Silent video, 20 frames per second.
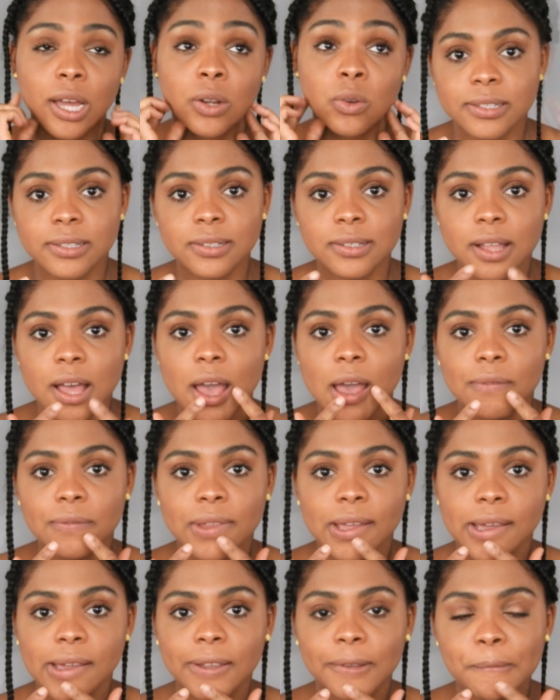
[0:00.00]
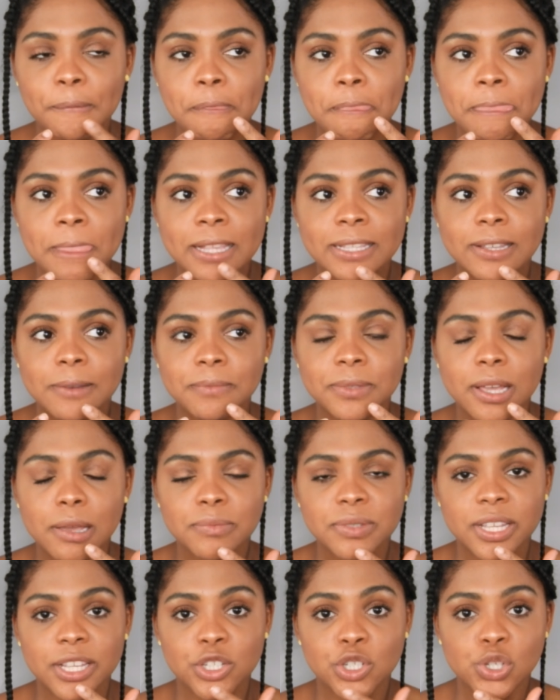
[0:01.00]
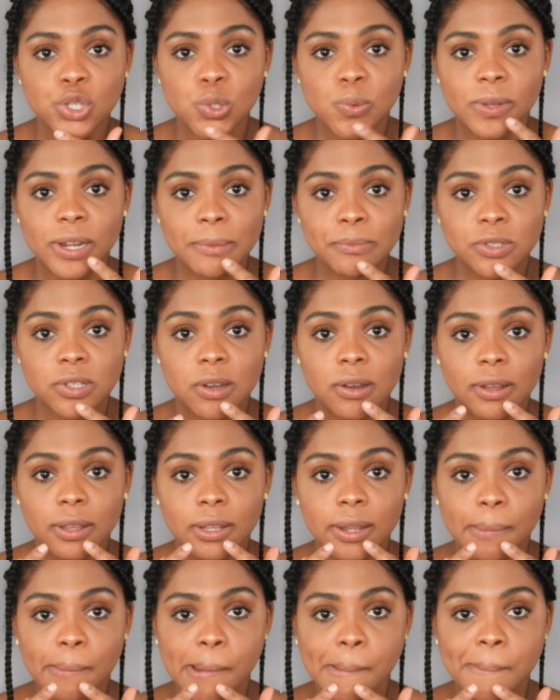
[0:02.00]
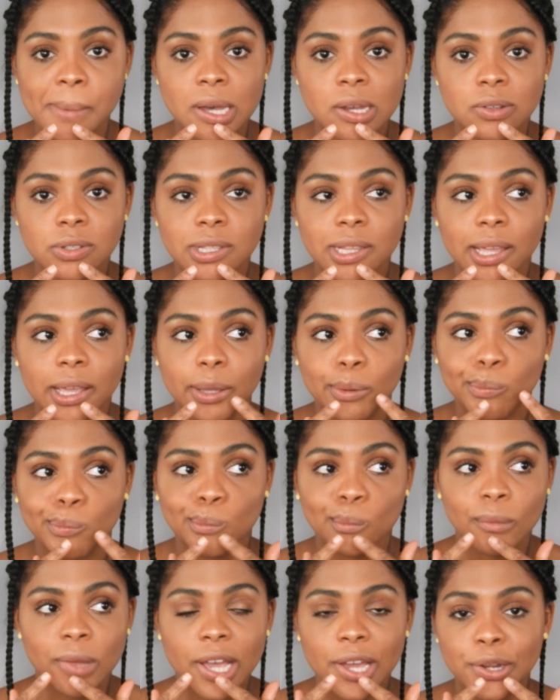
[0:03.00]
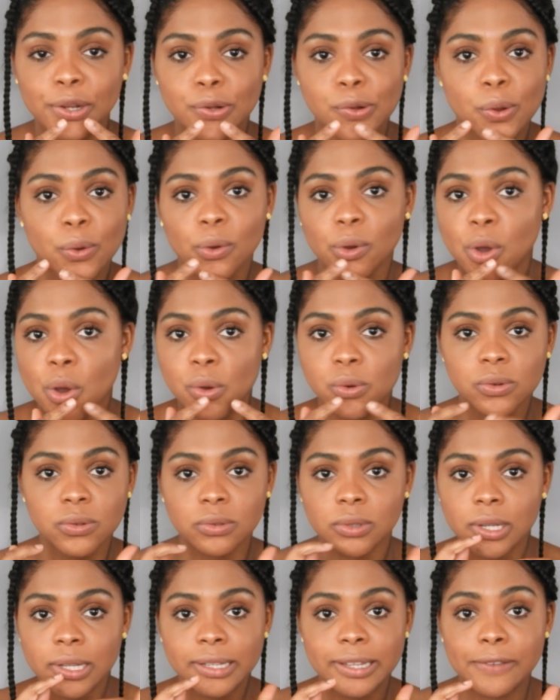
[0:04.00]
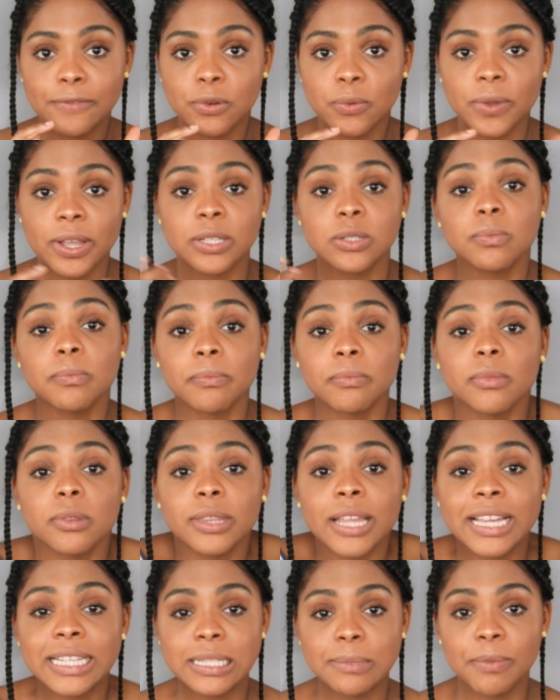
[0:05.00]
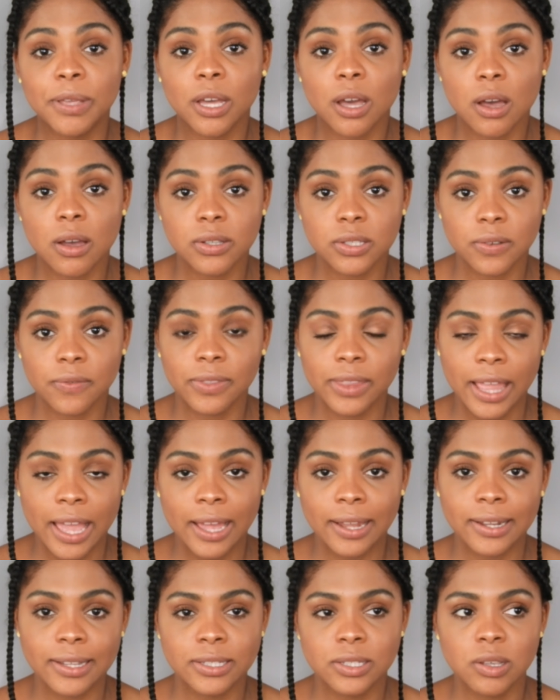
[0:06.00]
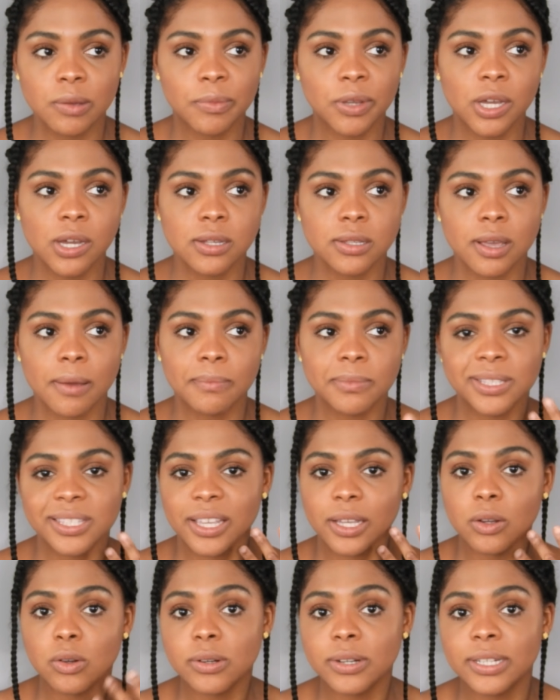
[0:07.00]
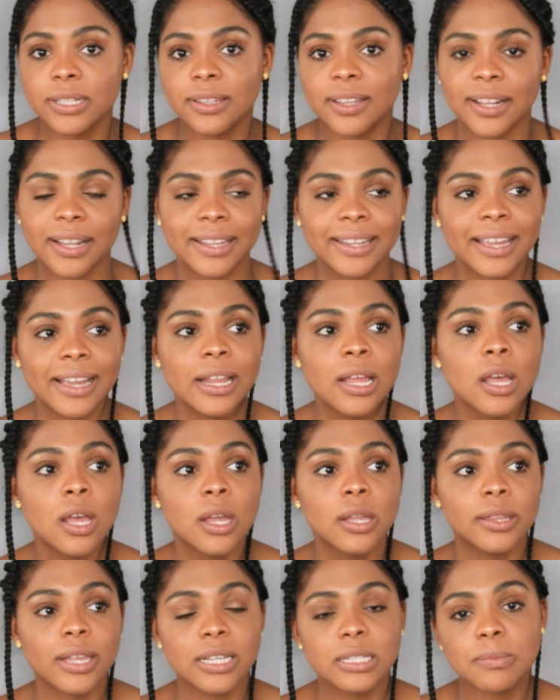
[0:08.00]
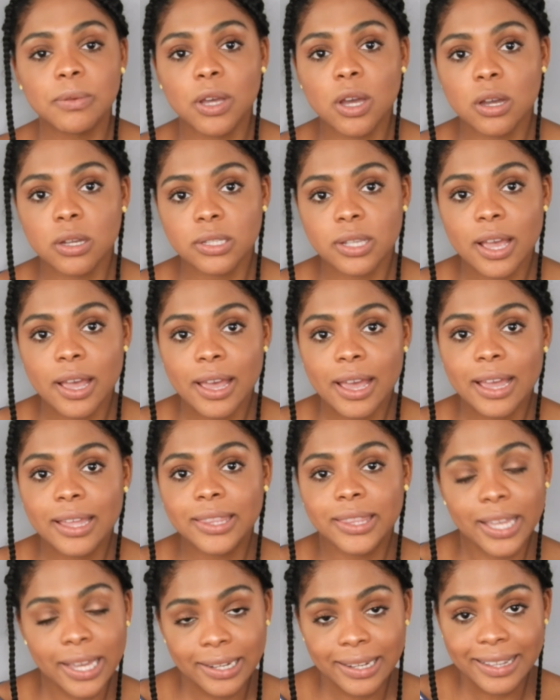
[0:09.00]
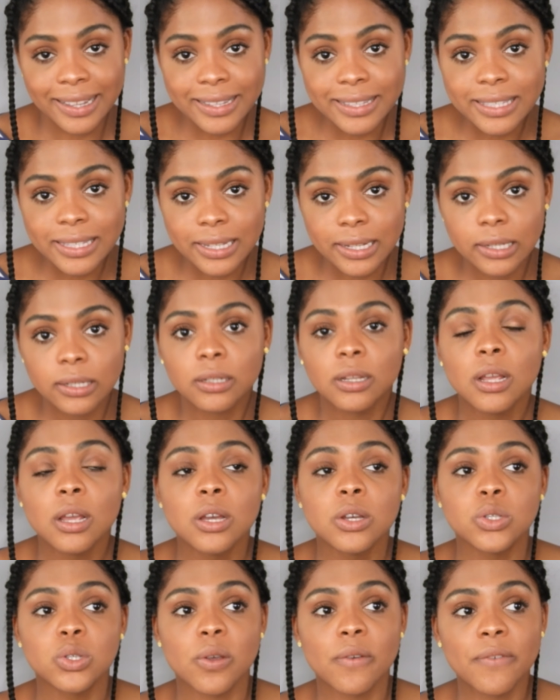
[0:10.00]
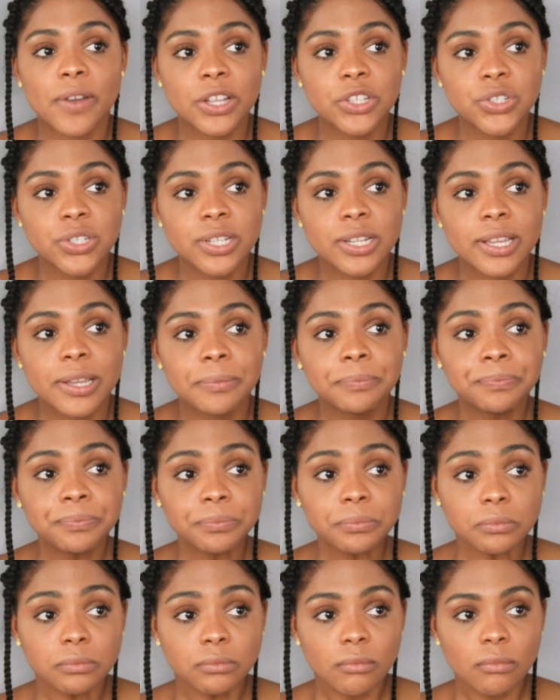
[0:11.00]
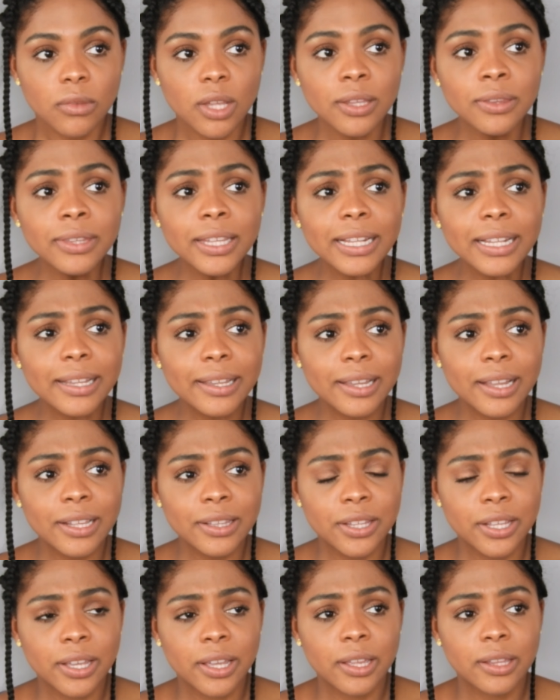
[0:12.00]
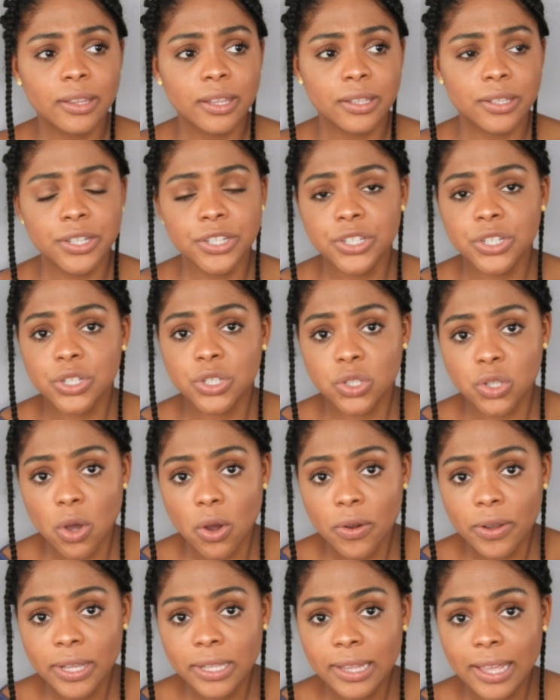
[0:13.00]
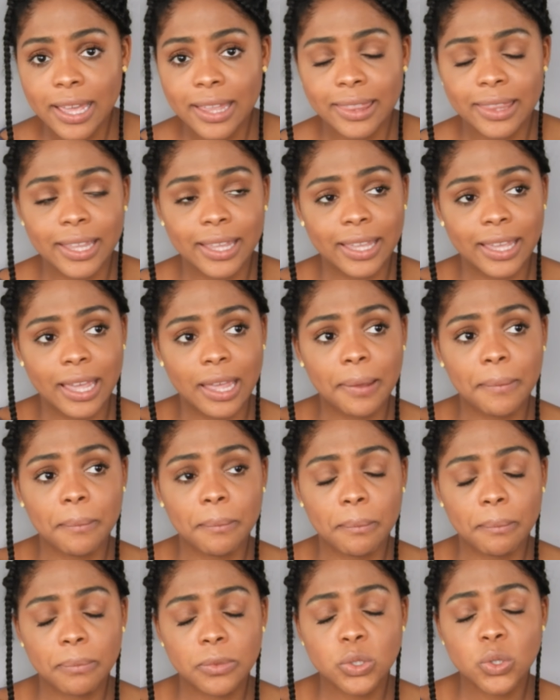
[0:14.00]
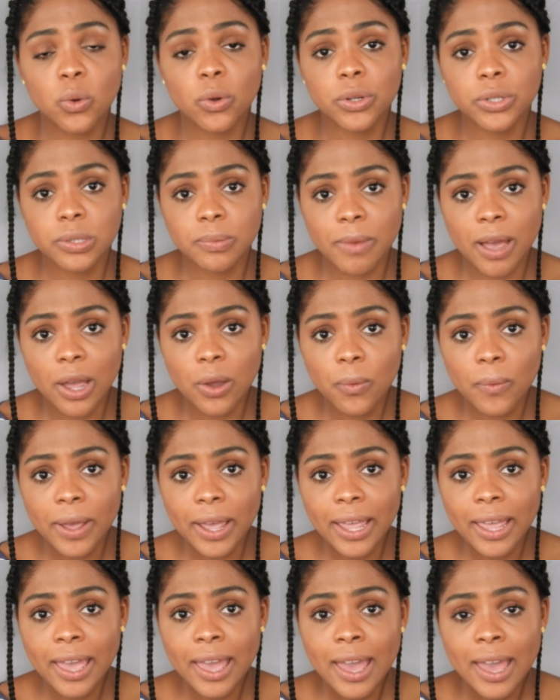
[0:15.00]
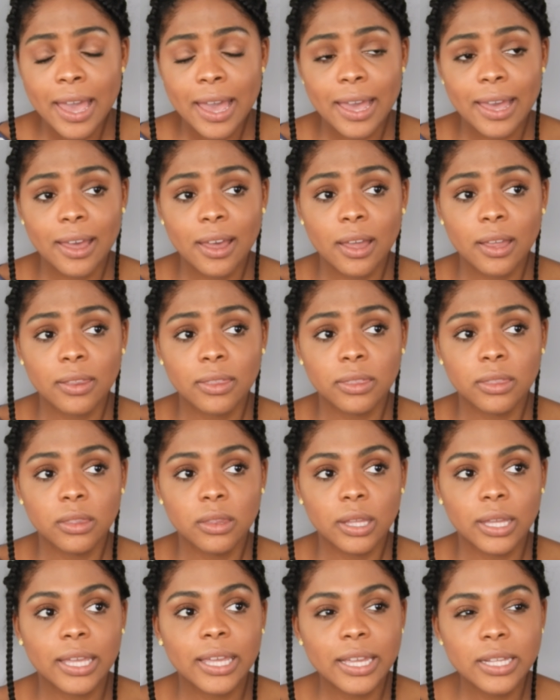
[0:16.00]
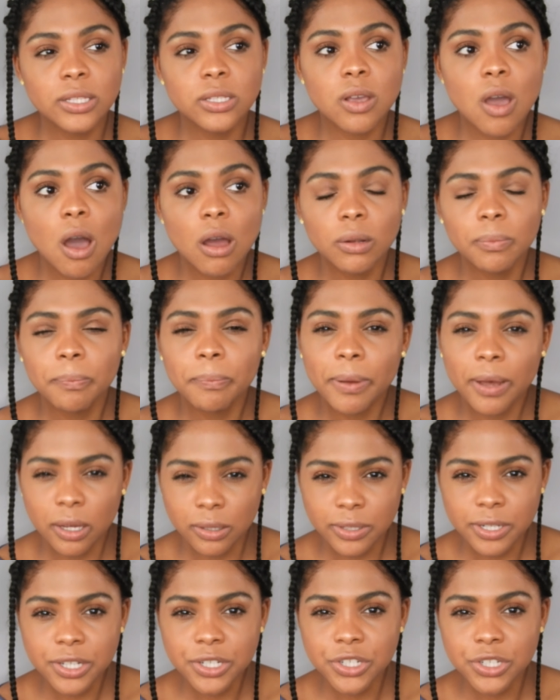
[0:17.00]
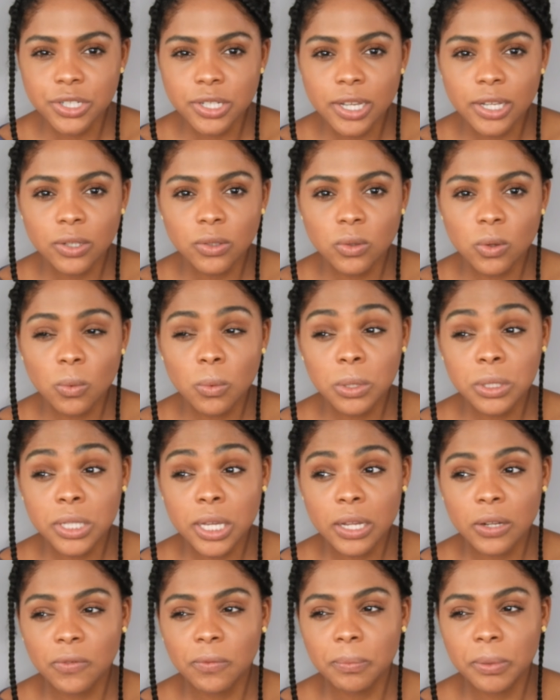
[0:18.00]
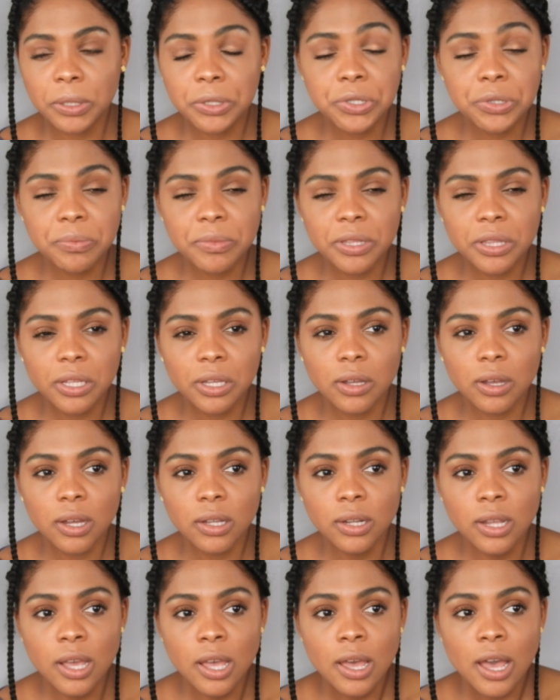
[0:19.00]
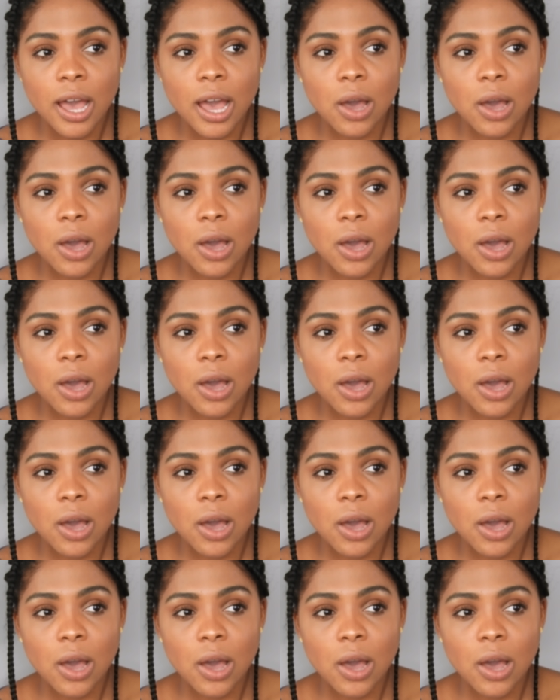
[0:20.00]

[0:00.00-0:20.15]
I still have like sometimes issues when I'm talking that my mouth, like, I don't know, go different ways. That's because of that. It's not because I'm sick or anything like that. That's because I had that incident. So eventually the teacher saw it and they came towards my way, and the kids got punished. I don't know what kind of punishment they got.